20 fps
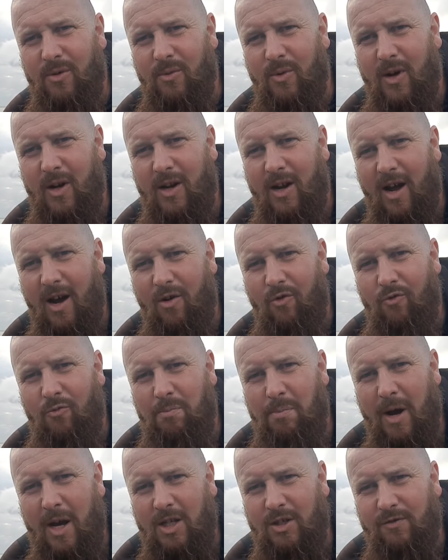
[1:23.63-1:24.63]
when out
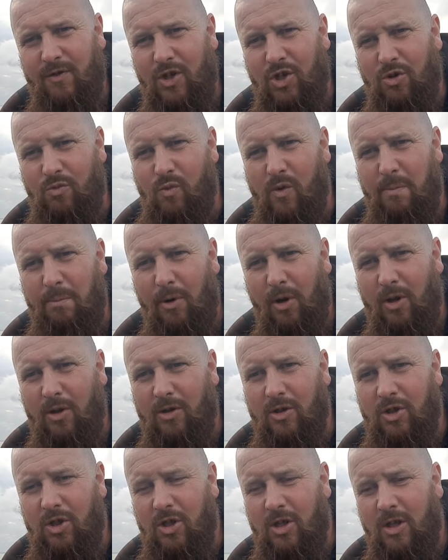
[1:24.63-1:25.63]
bass fishing with
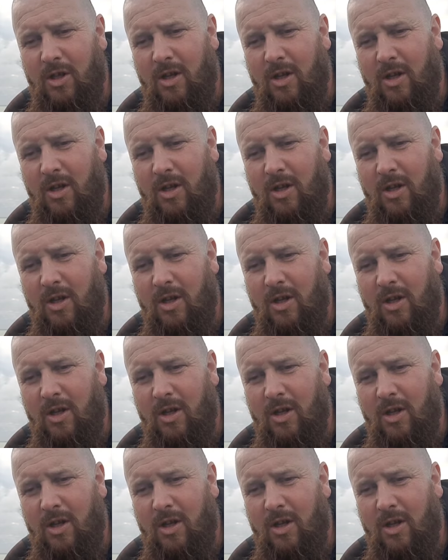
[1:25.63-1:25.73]
plugs.